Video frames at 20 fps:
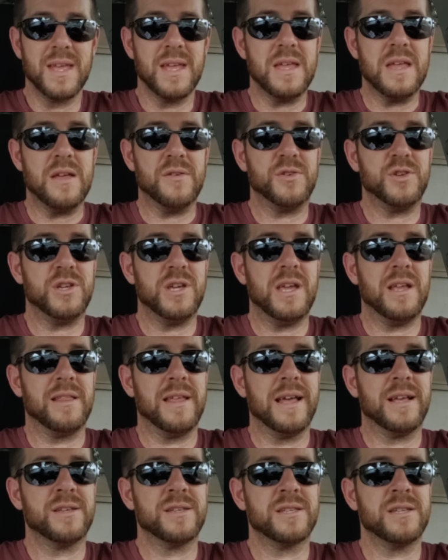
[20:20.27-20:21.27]
If she
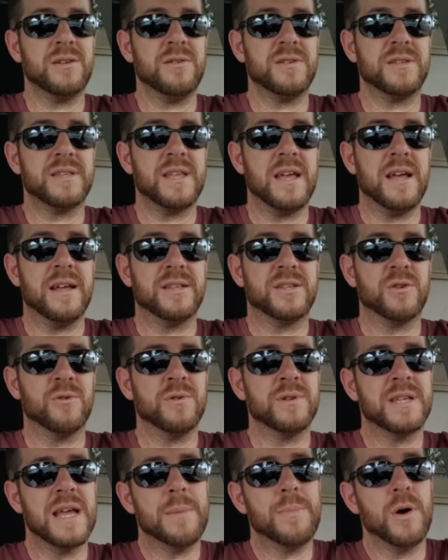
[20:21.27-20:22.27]
likes to stay at
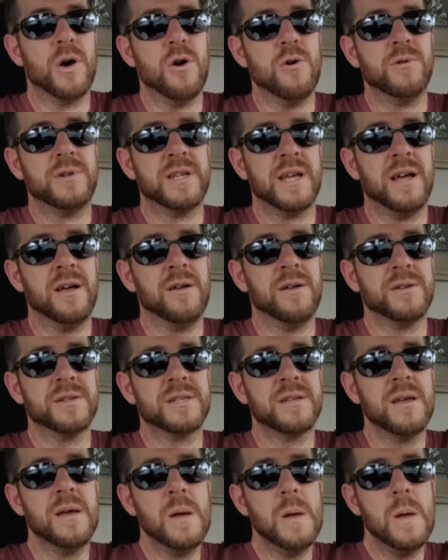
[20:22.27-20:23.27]
certain type of hotels